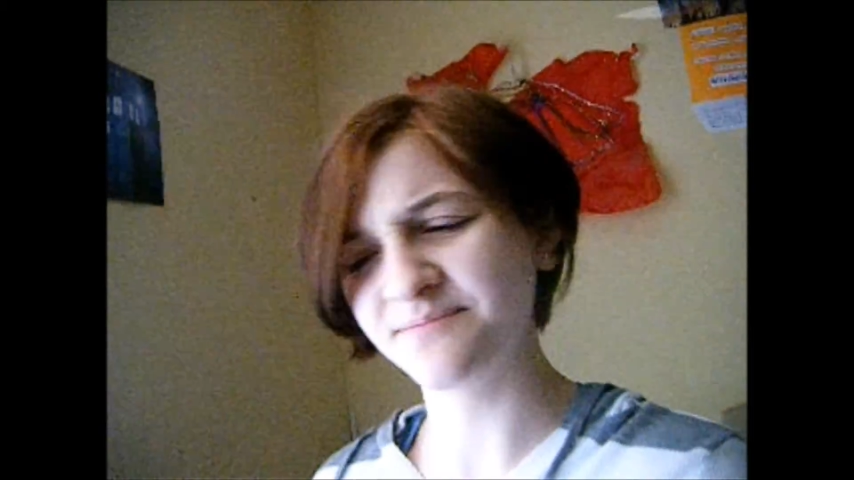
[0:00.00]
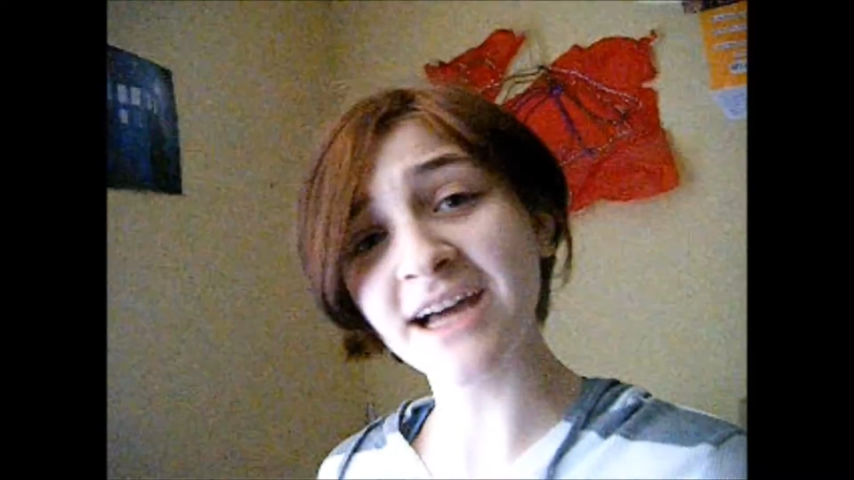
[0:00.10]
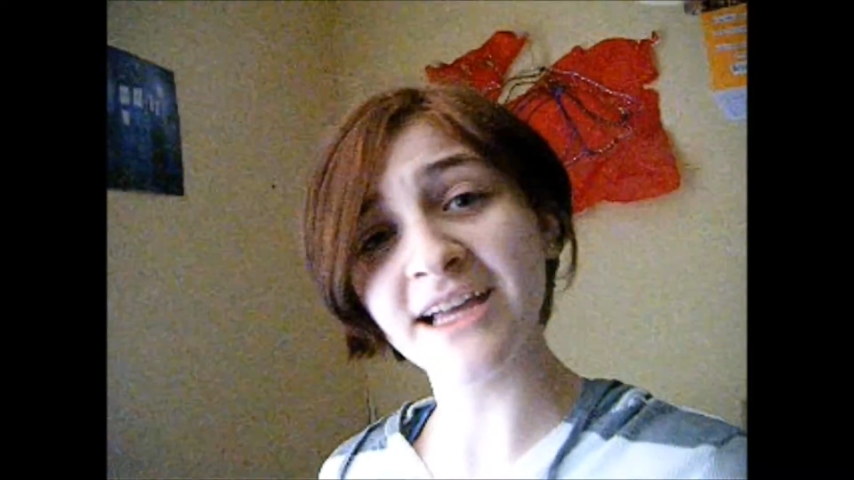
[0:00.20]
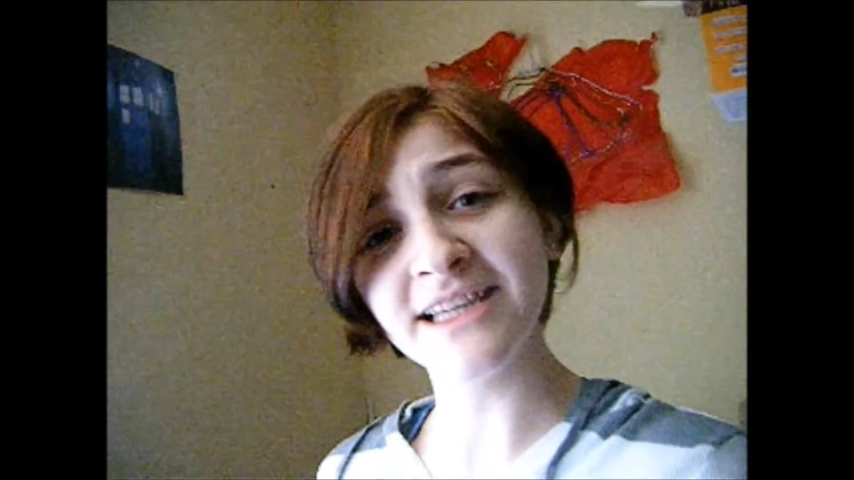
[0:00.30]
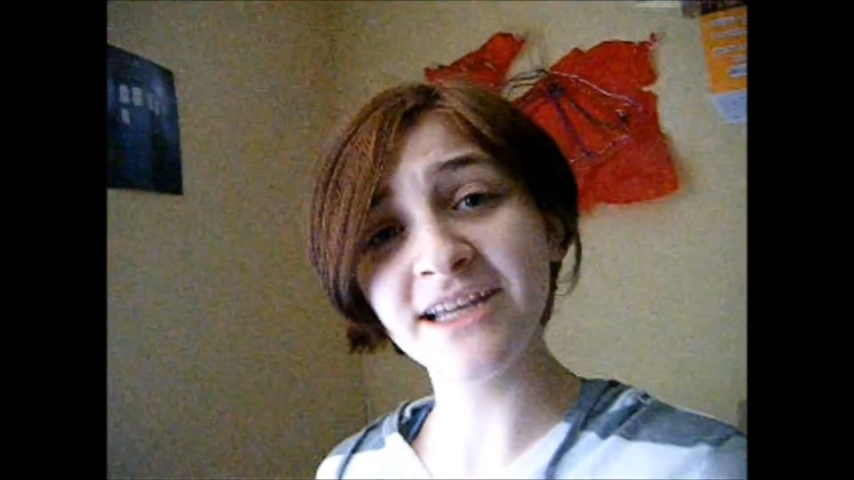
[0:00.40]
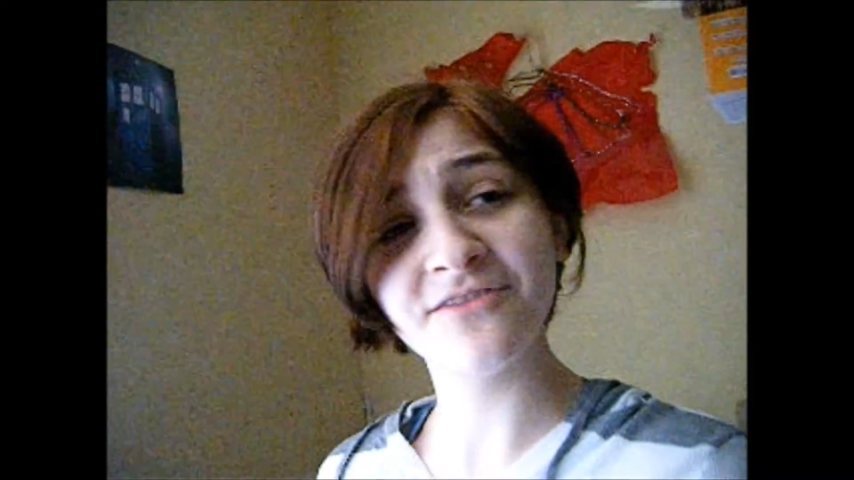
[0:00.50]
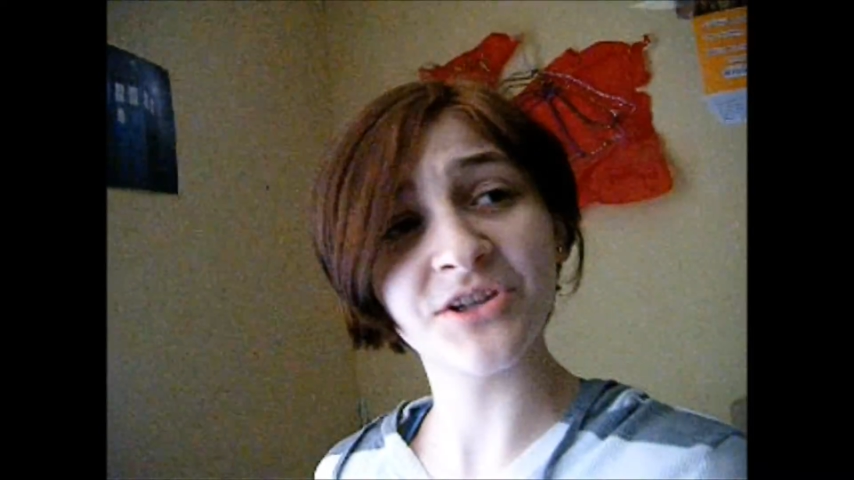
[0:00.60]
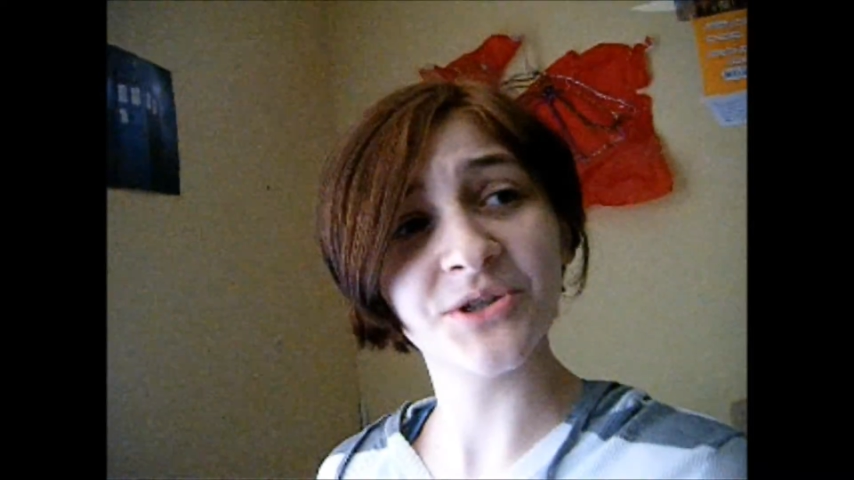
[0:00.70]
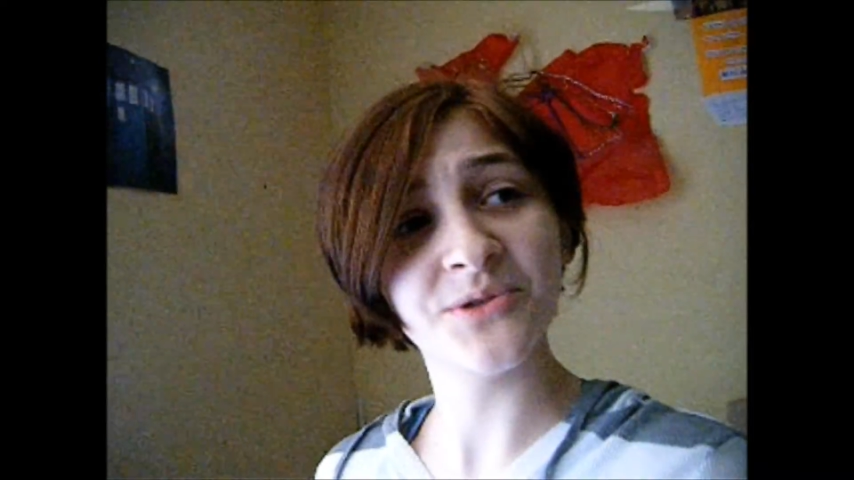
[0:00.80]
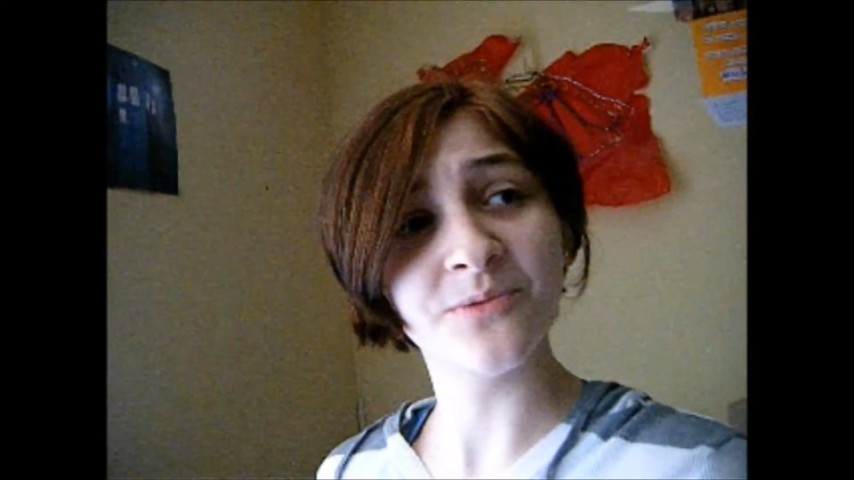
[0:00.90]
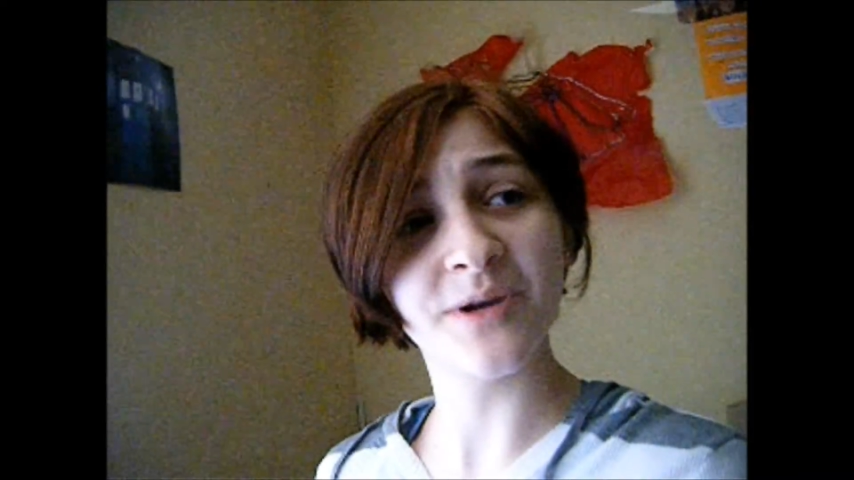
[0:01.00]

And I leave you